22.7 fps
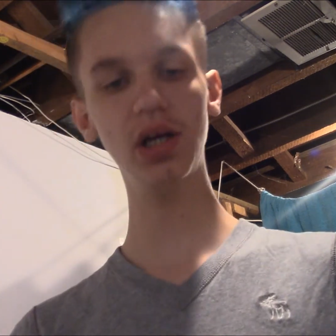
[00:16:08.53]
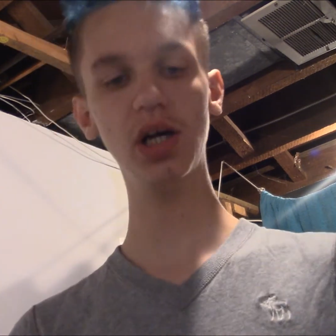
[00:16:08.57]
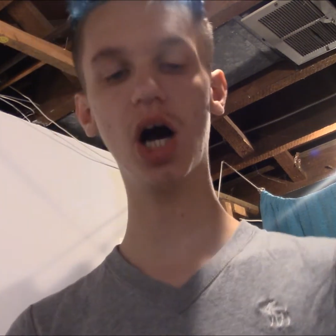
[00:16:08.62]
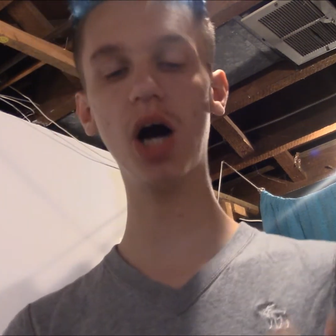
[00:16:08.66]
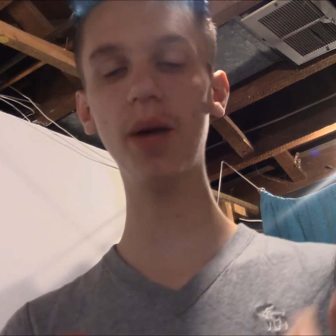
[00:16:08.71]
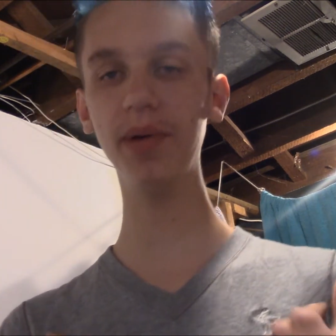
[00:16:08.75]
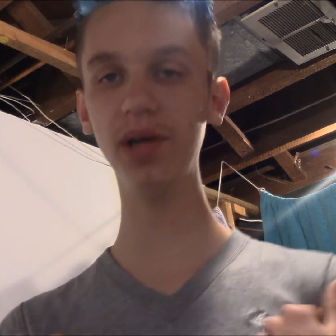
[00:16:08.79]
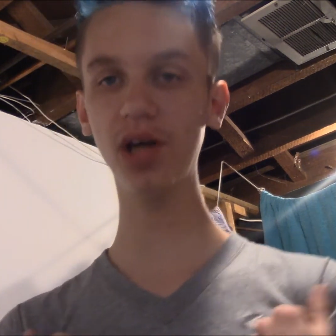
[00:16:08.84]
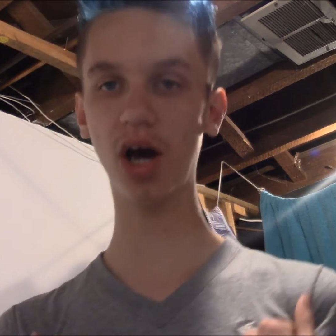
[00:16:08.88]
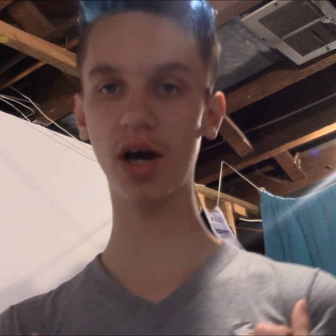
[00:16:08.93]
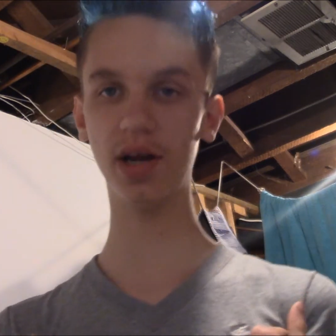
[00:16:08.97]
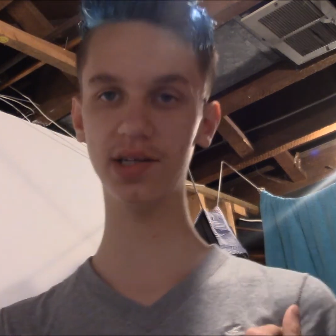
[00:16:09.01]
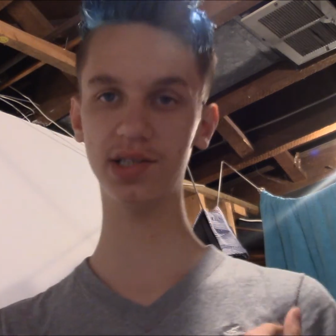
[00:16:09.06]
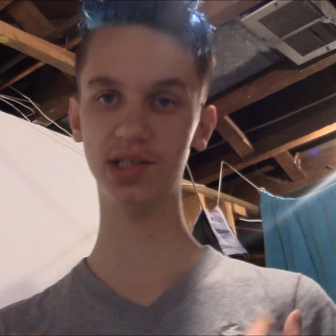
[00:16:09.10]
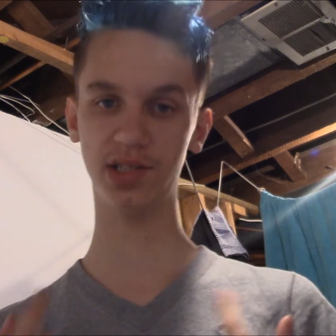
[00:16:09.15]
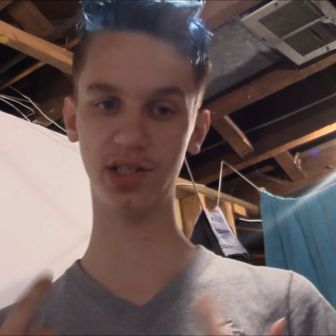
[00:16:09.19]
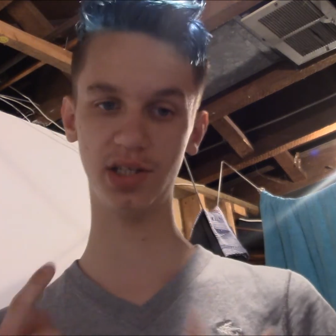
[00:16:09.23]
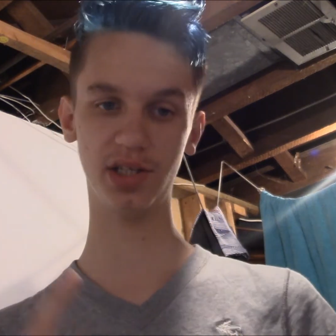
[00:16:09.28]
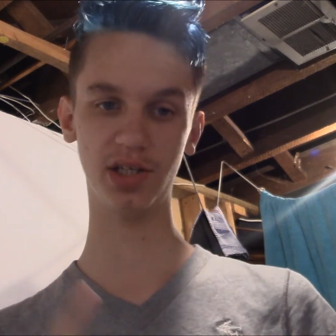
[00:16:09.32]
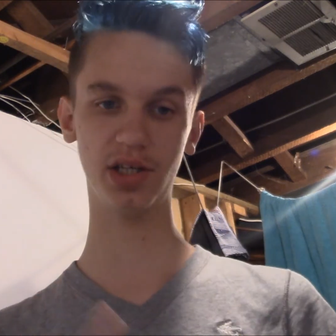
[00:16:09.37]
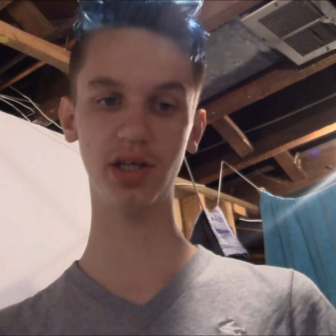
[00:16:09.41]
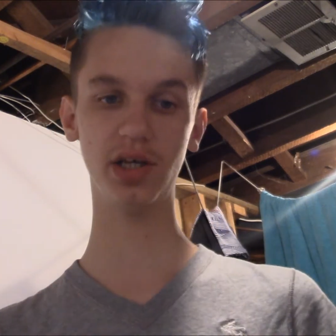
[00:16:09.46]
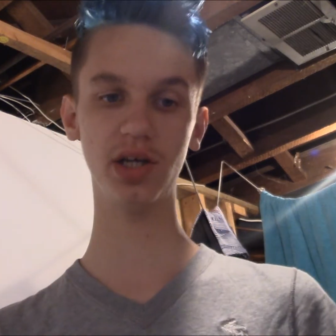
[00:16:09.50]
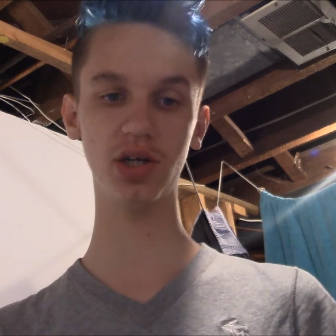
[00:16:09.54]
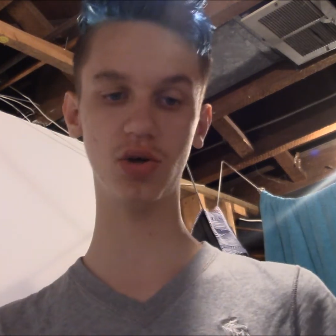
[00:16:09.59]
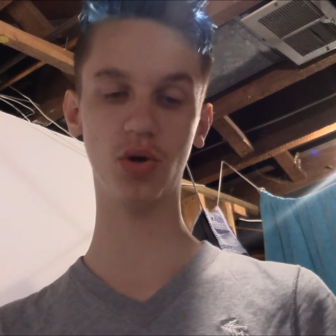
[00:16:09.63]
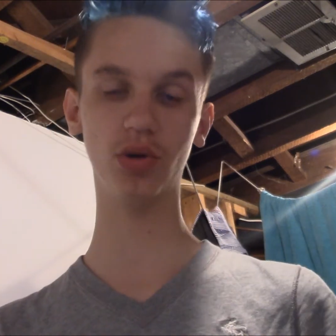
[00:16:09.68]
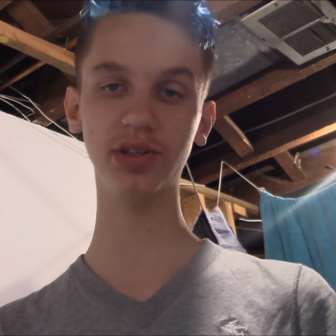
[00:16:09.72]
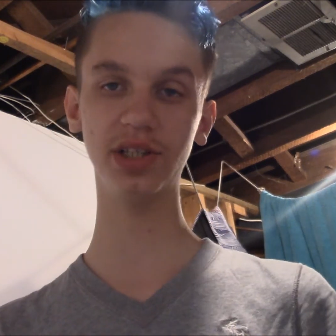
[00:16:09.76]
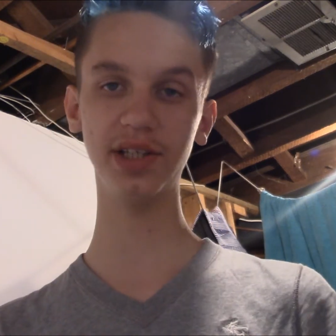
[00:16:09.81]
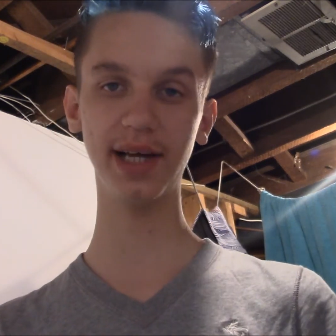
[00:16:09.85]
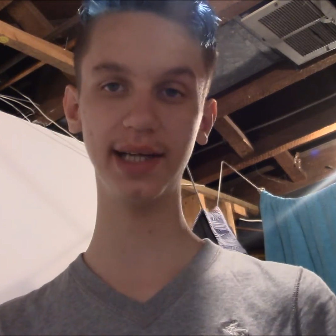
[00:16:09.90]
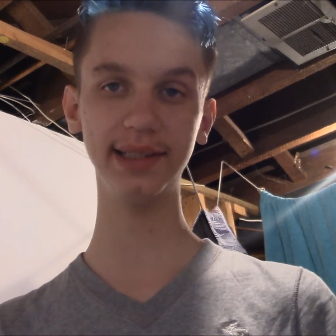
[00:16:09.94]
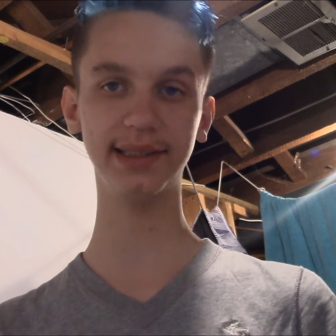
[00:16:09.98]
I'll be honest, the
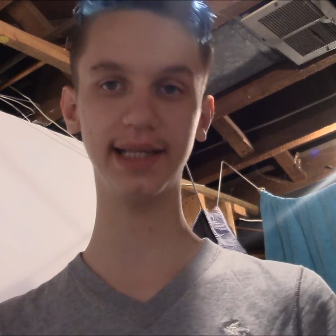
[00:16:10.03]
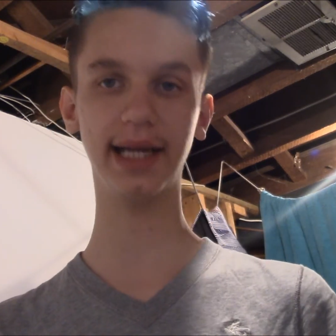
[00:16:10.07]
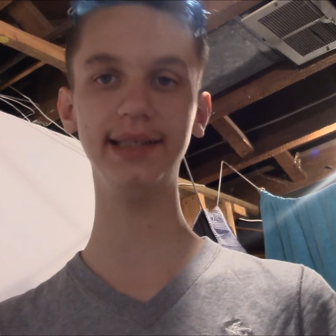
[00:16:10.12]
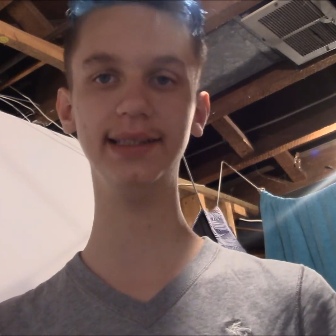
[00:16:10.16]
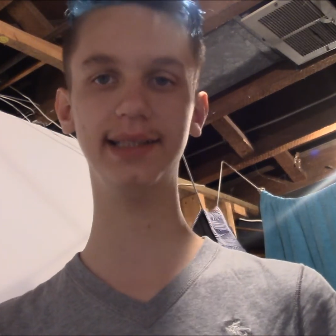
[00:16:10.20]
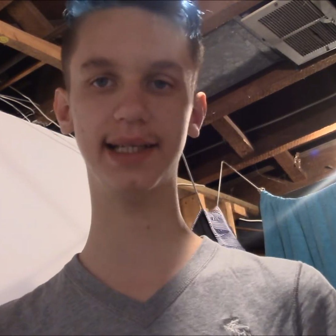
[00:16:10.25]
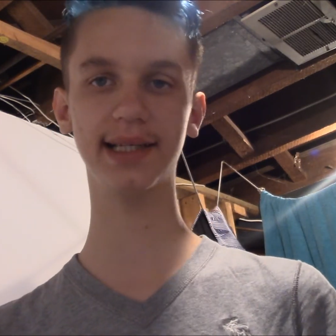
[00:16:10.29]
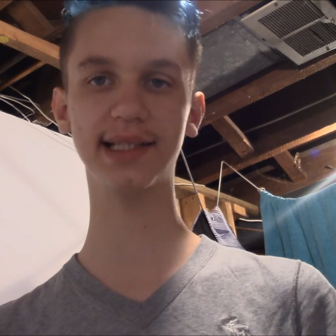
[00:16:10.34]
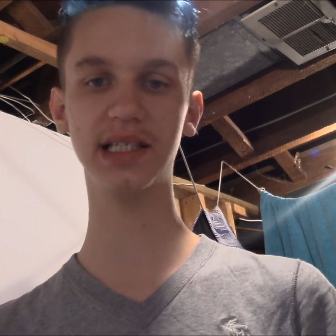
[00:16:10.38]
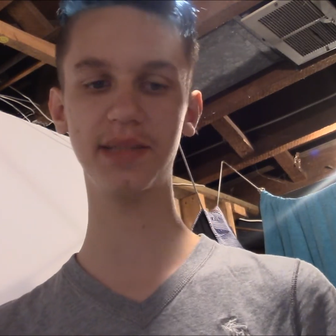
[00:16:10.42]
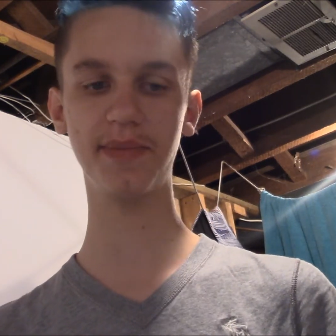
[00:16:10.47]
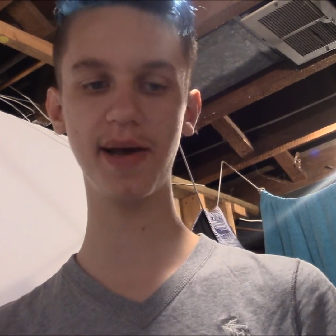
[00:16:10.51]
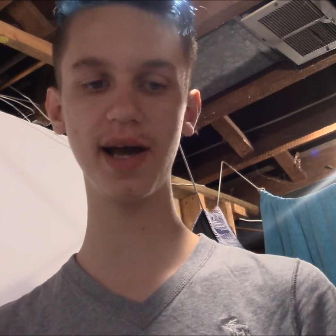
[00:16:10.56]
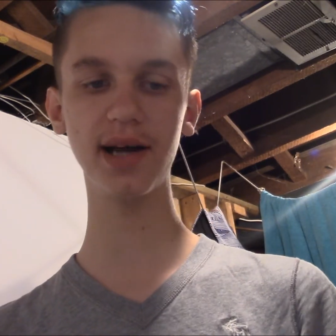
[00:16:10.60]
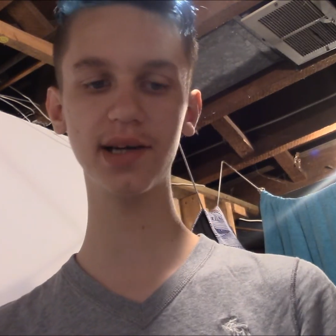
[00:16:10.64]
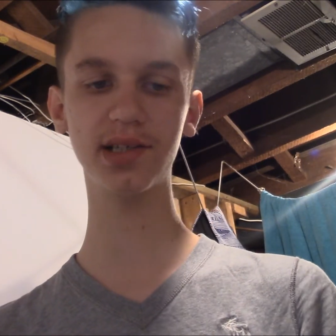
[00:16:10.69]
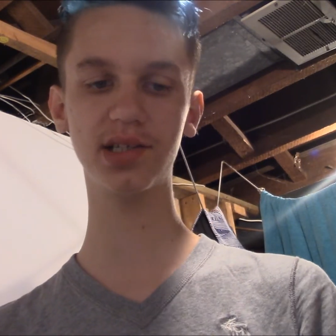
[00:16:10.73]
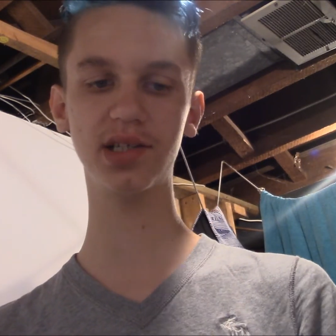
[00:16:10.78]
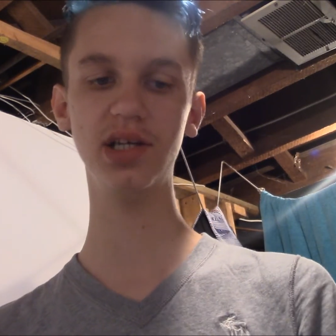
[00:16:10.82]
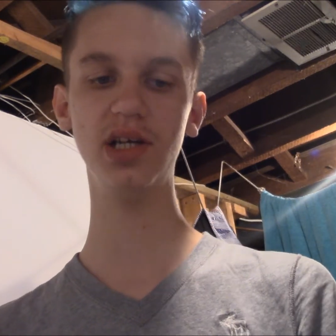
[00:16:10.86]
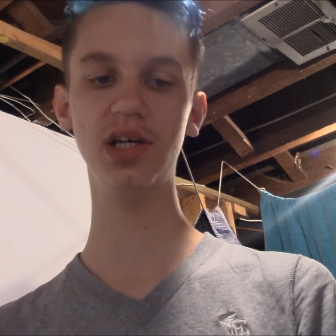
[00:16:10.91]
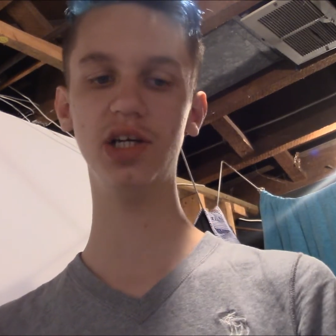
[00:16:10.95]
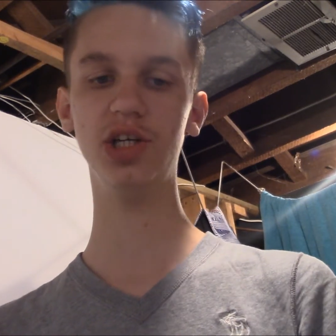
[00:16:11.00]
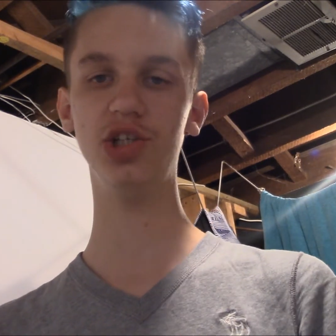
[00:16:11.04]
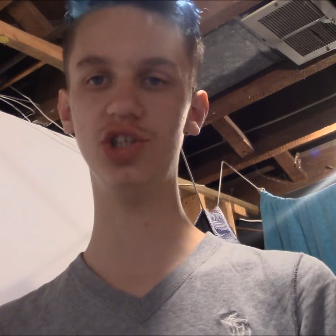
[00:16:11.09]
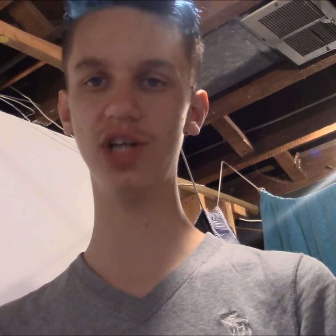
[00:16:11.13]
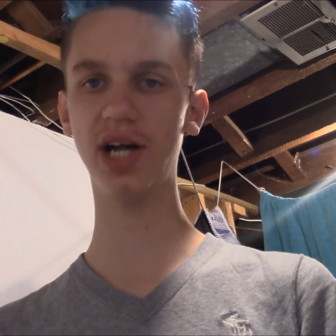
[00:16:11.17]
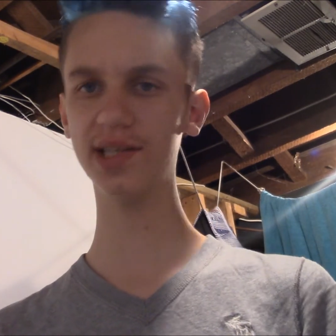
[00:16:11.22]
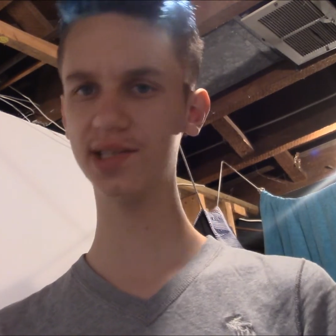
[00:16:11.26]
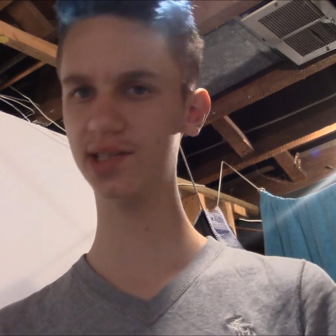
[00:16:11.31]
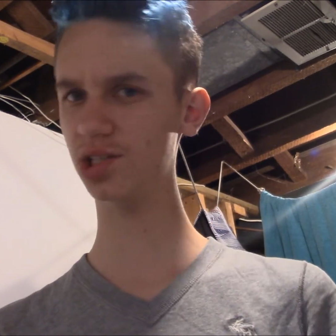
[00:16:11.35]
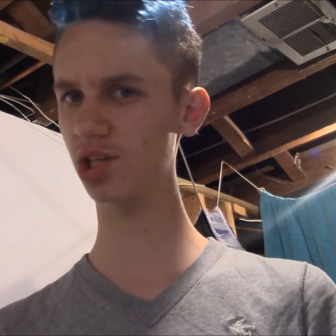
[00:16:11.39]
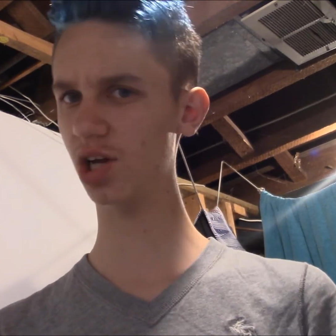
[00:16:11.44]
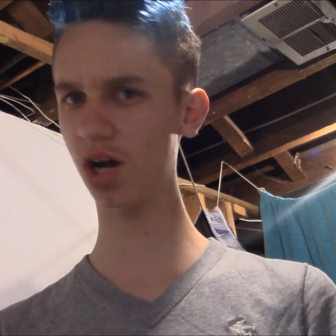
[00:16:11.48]
Golden Knights I did expect,
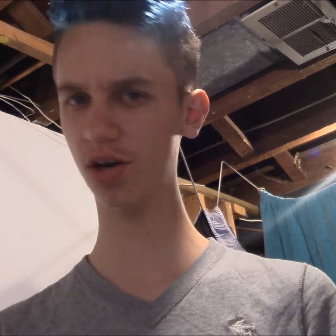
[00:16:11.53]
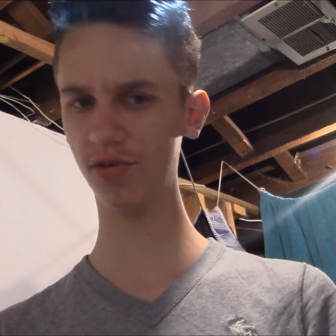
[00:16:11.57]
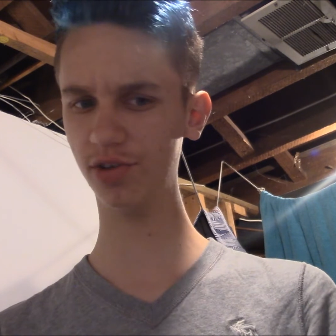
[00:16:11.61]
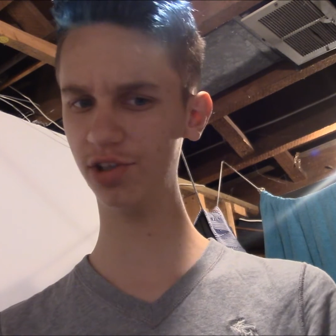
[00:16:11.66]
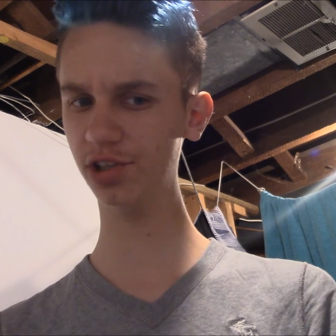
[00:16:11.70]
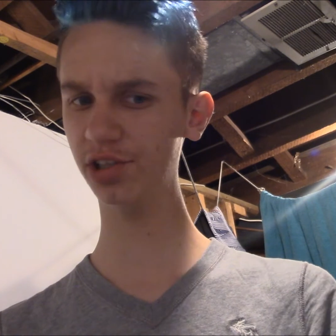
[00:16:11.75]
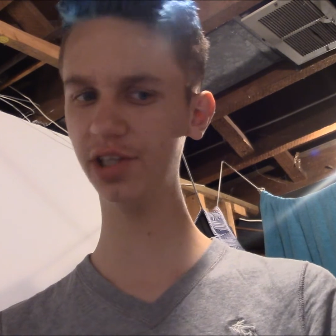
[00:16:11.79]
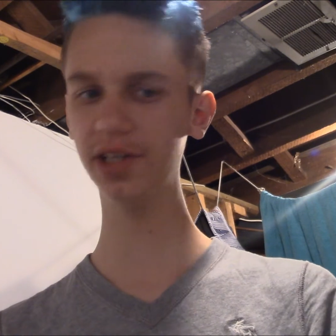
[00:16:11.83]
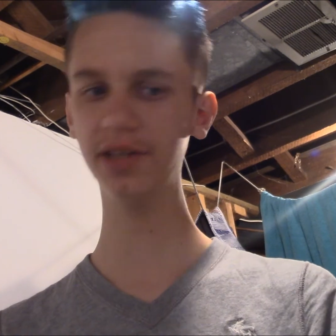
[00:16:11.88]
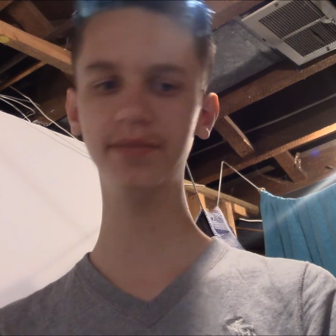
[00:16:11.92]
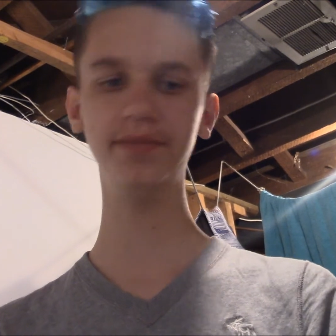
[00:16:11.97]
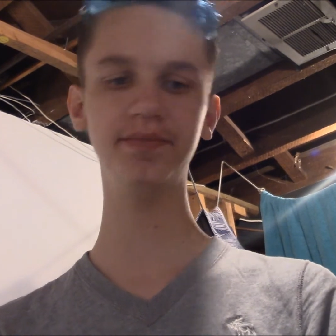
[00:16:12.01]
Jets not really,